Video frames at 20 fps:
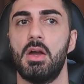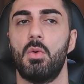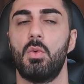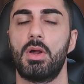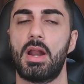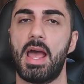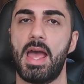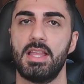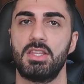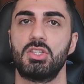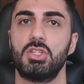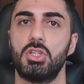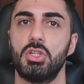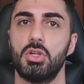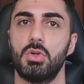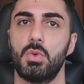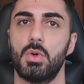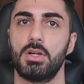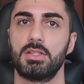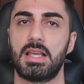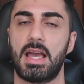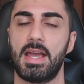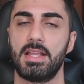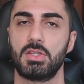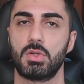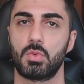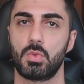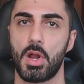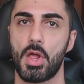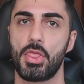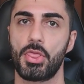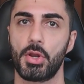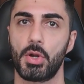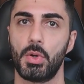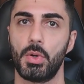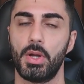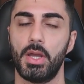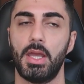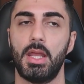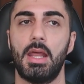what I had to do was I had to run
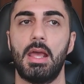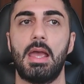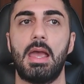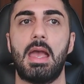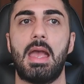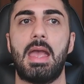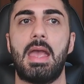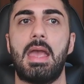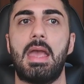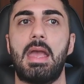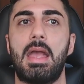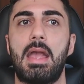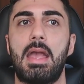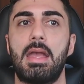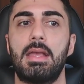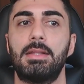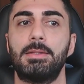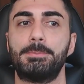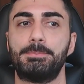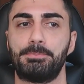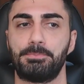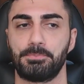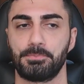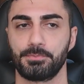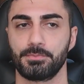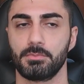through it and